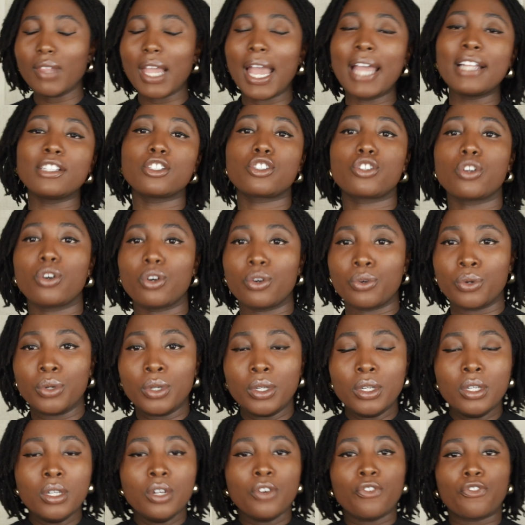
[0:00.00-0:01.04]
And so
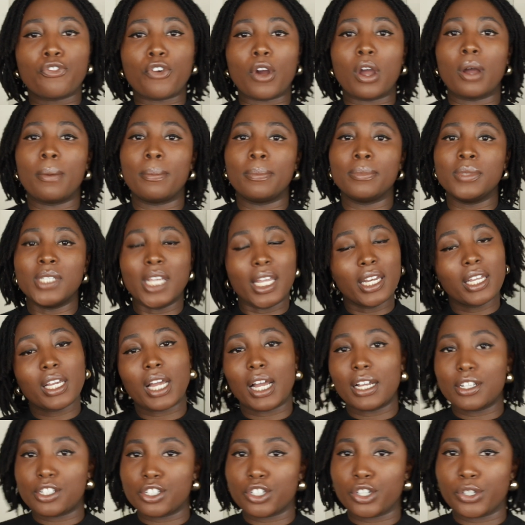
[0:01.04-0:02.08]
from dating
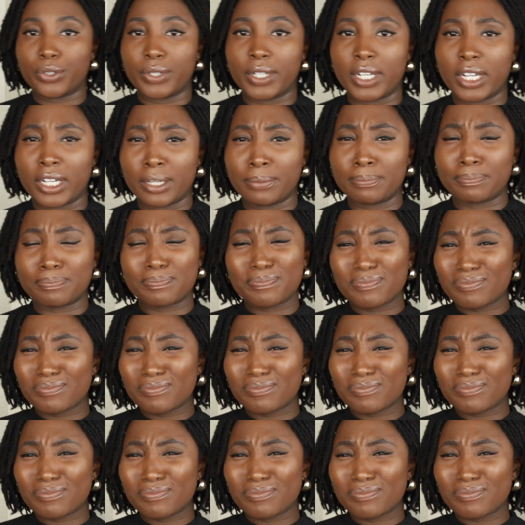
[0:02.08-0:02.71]
guys in Korea,